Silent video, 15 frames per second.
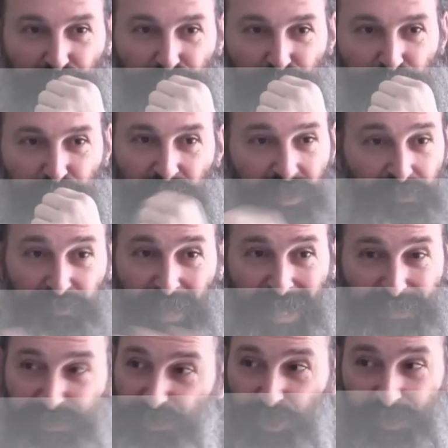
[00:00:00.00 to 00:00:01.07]
on YouTube.
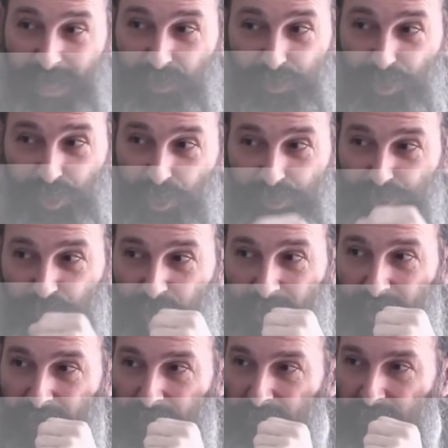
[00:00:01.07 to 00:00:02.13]
That's not how you learn
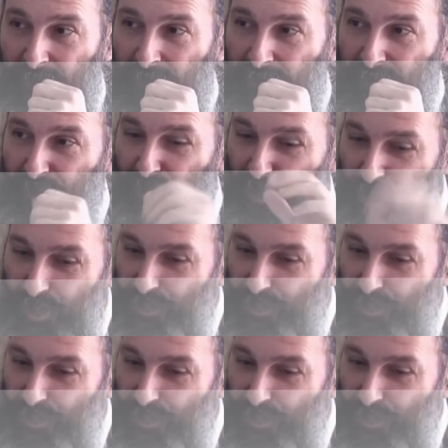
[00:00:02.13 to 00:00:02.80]
Torah. You